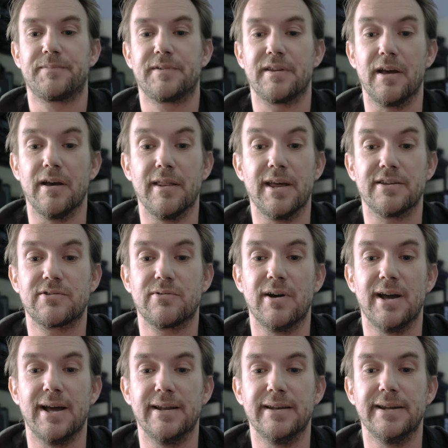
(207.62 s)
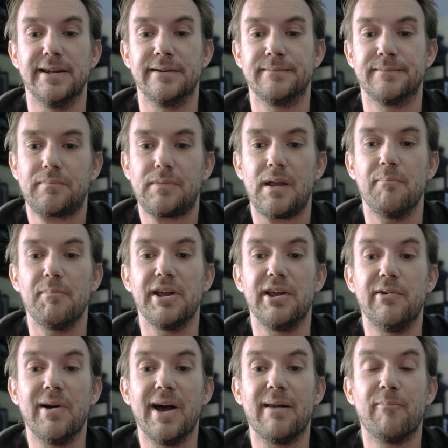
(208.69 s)
so that's quite handy. But
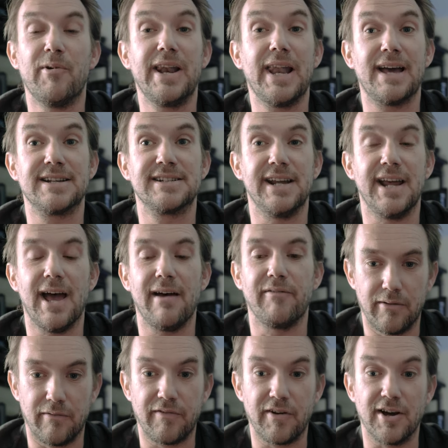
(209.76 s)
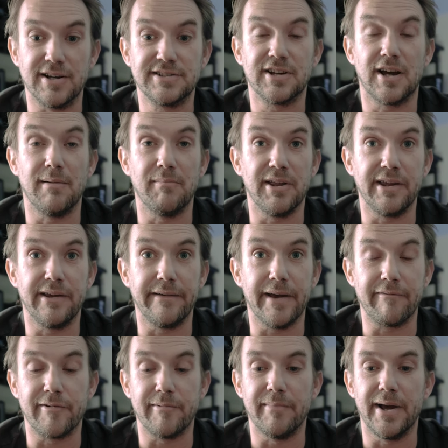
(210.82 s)
you will actually have the flight time that you
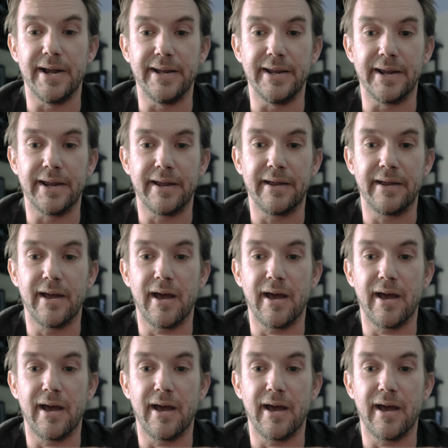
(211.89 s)
have remaining